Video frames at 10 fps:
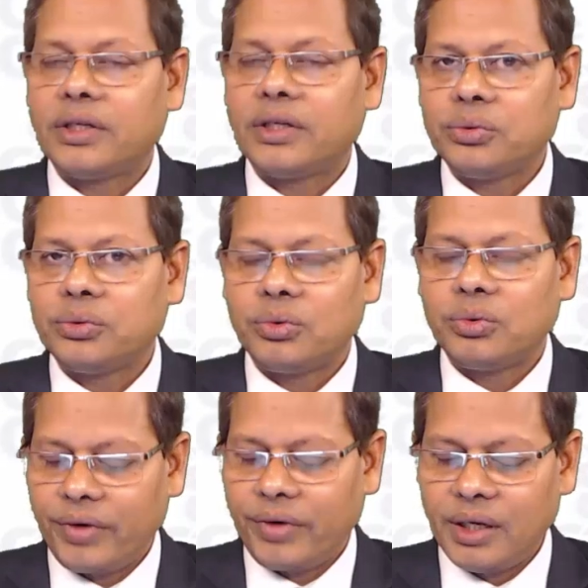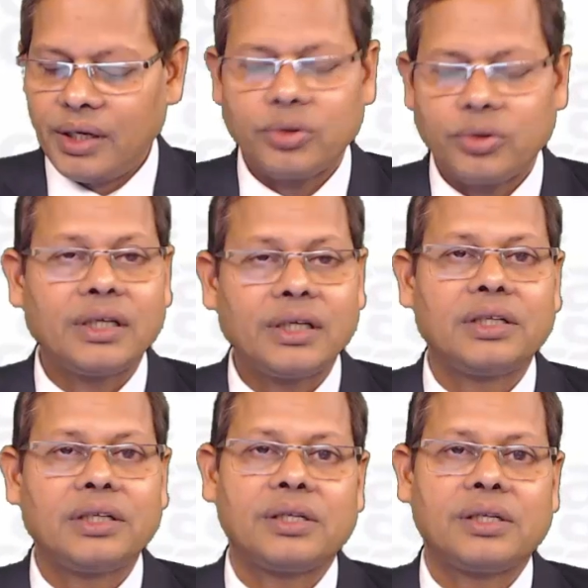you read about
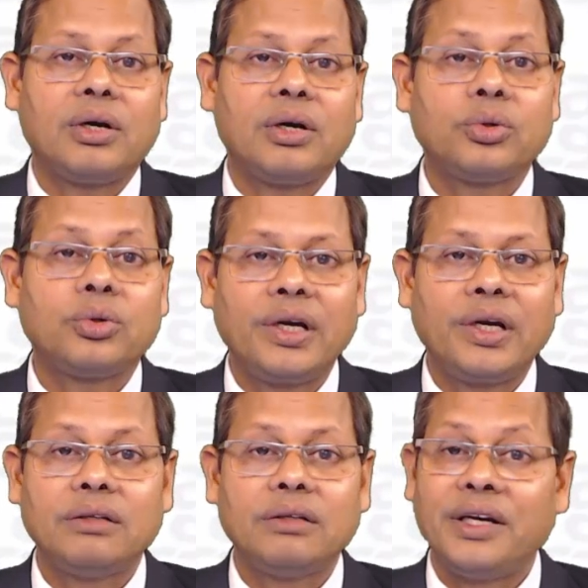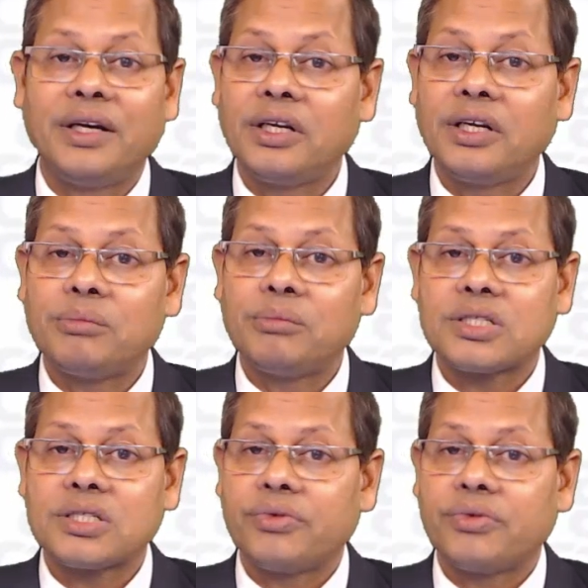agriculture, you have to read entry numbers
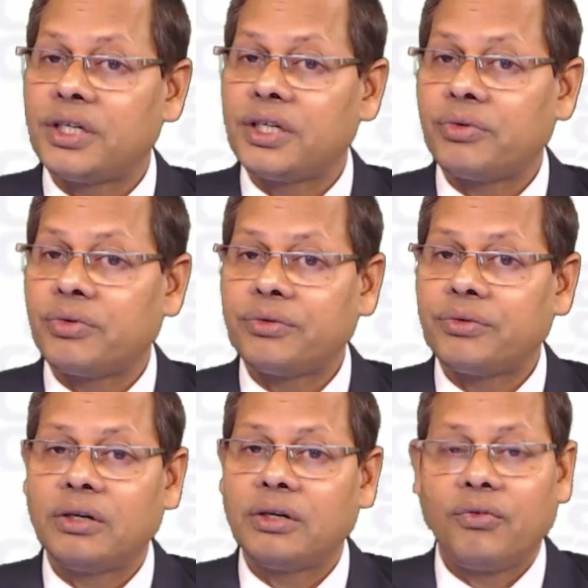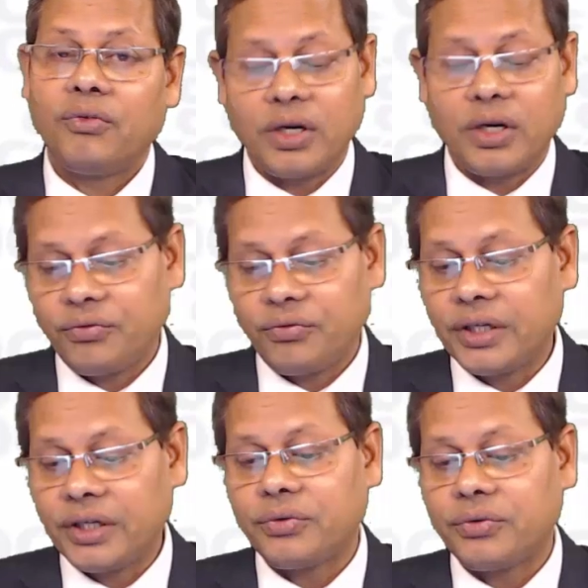20, 21, 40,
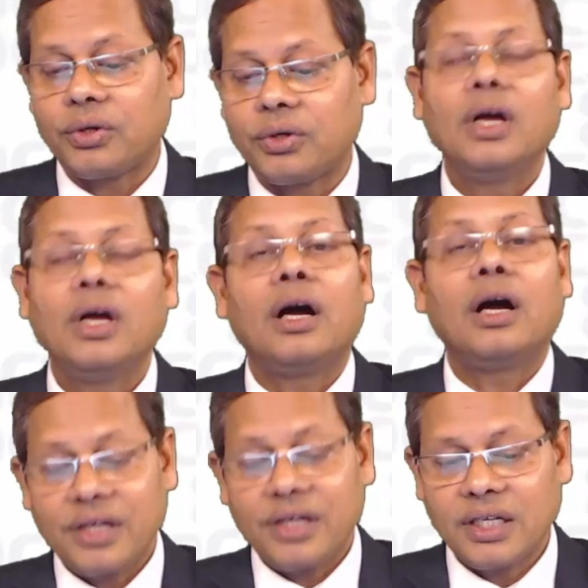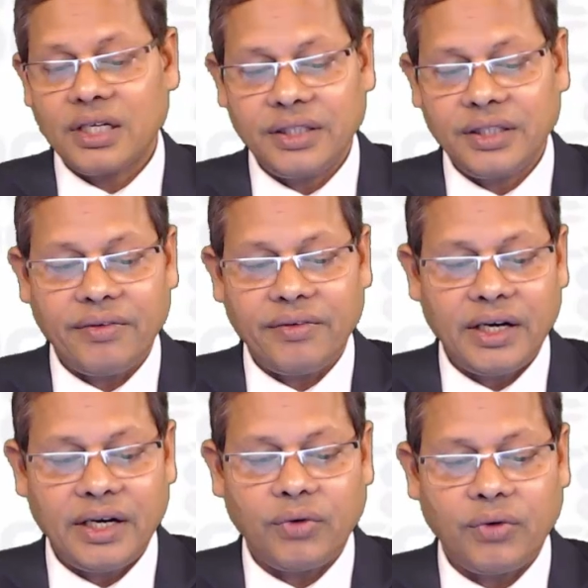44, and recently they have
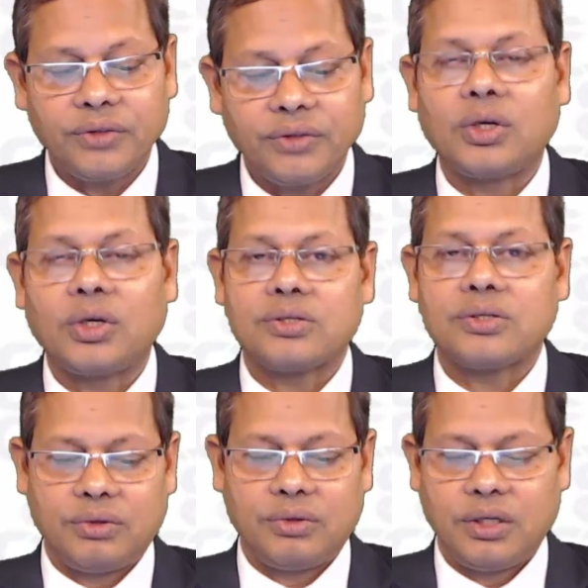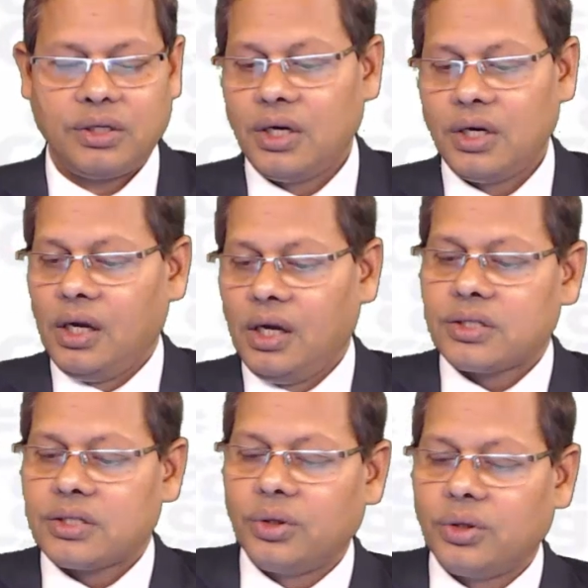added 44 also.
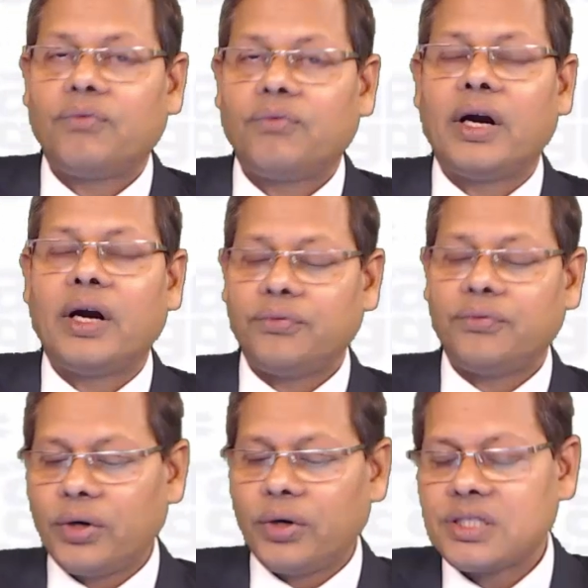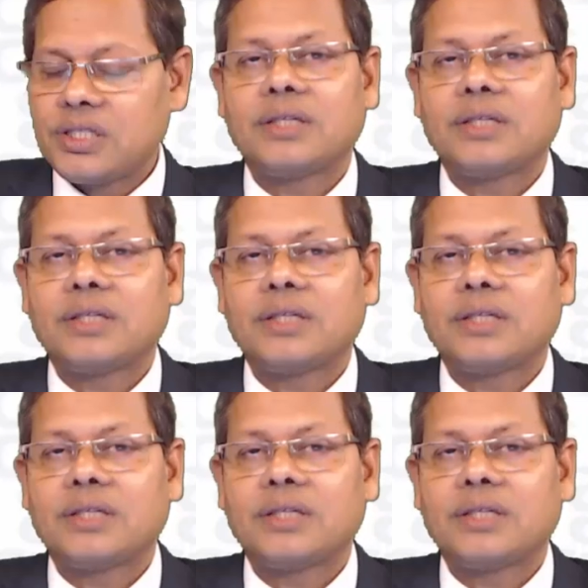So if 44 is